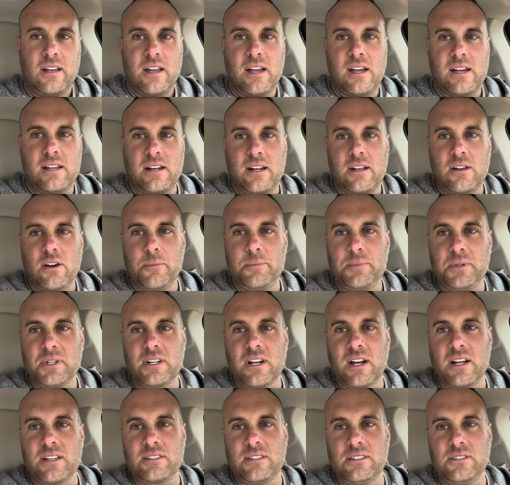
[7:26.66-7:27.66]
And I hope you
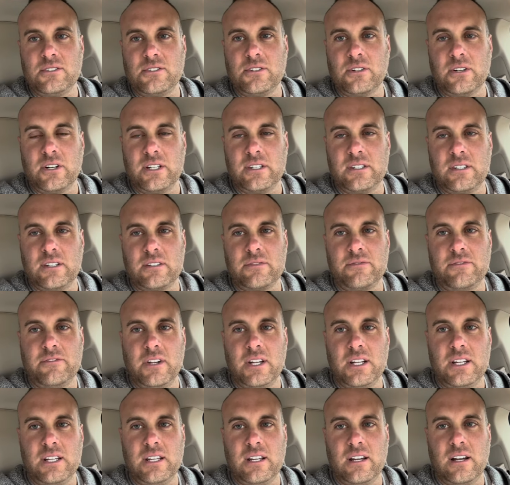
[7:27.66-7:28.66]
guys enjoyed this
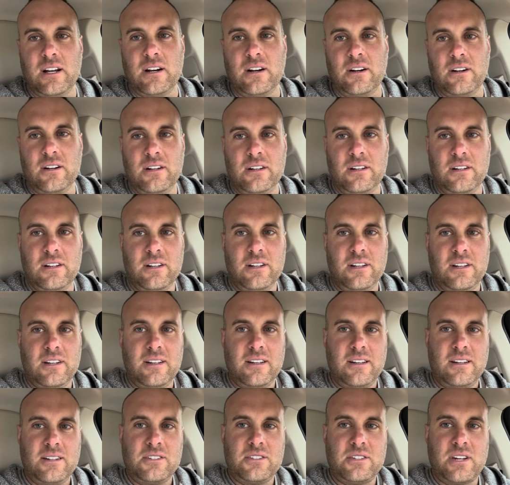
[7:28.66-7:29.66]
video
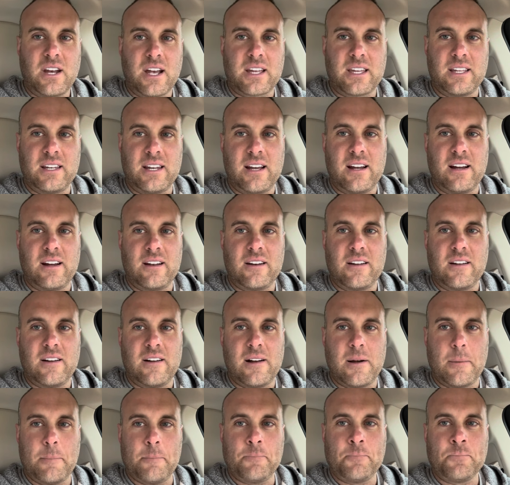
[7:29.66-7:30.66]
checking out
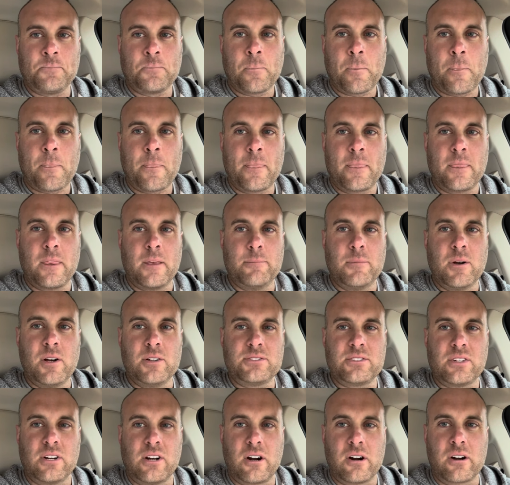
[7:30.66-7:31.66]
the
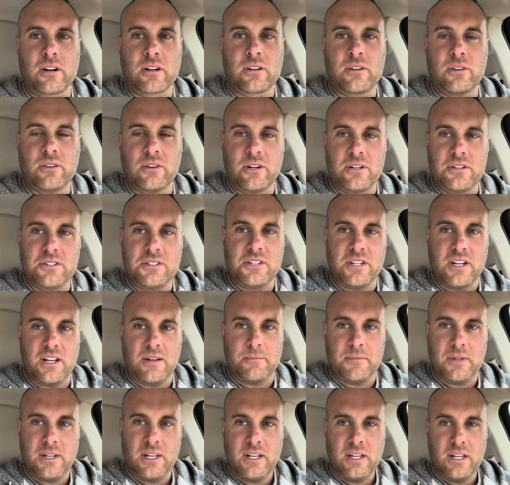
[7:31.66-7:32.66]
most hardcore
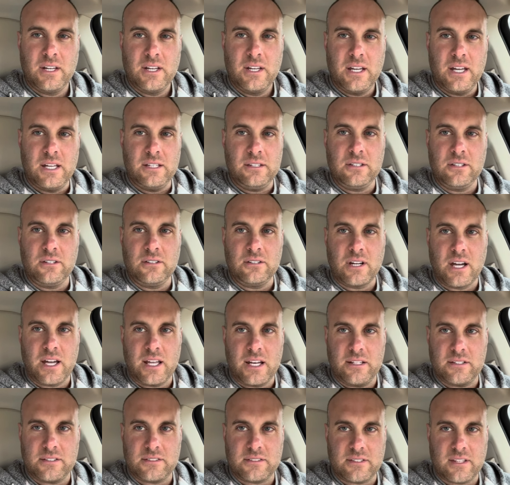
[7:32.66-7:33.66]
gym in the
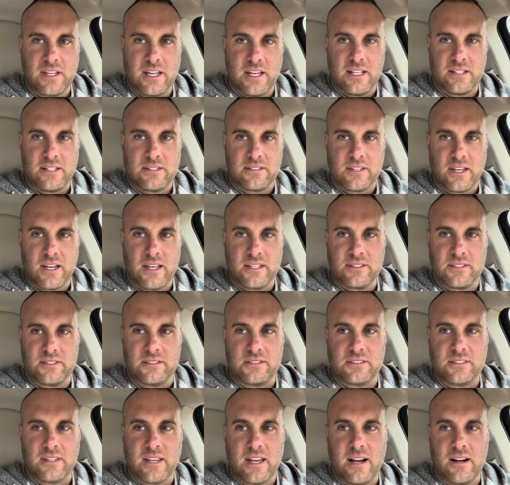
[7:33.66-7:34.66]
United States as
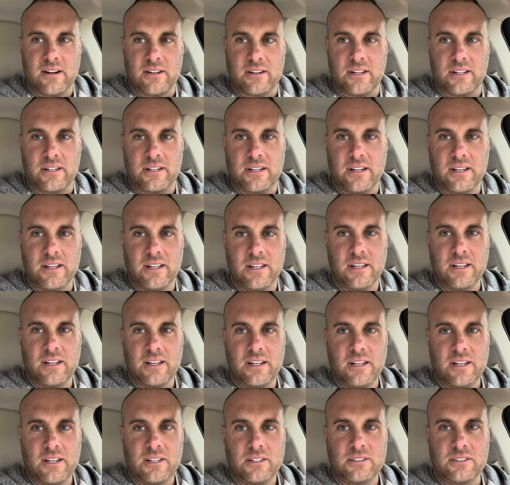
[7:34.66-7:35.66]
it's touted.
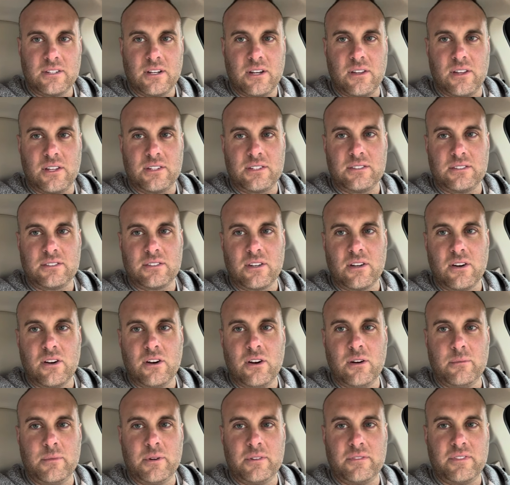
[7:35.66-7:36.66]
So this is the
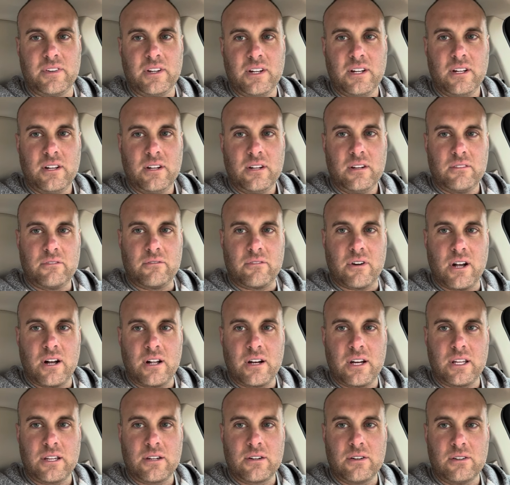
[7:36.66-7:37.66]
home of
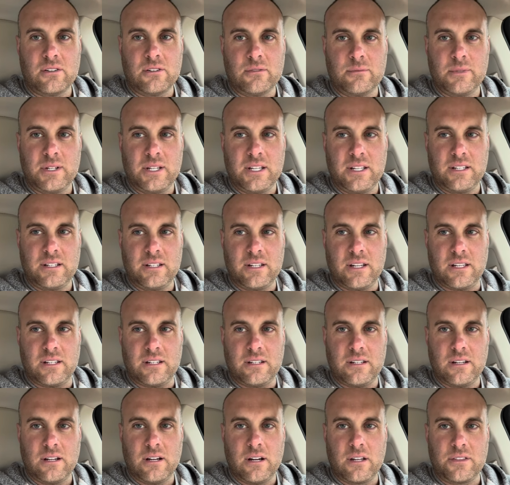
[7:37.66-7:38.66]
Ronnie Coleman
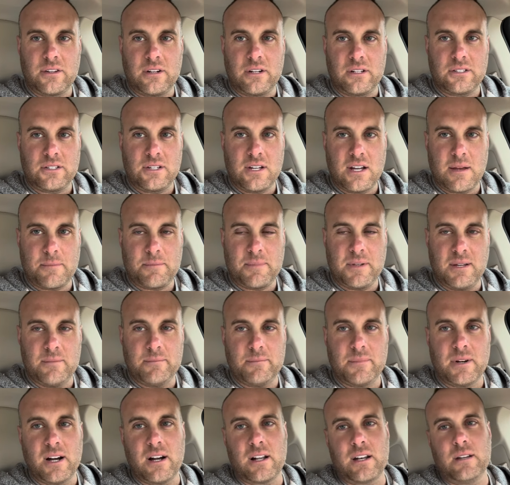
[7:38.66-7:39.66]
and other champion
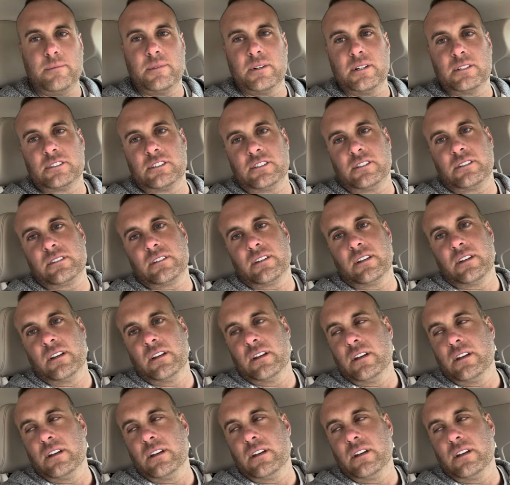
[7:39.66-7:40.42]
bodybuilders.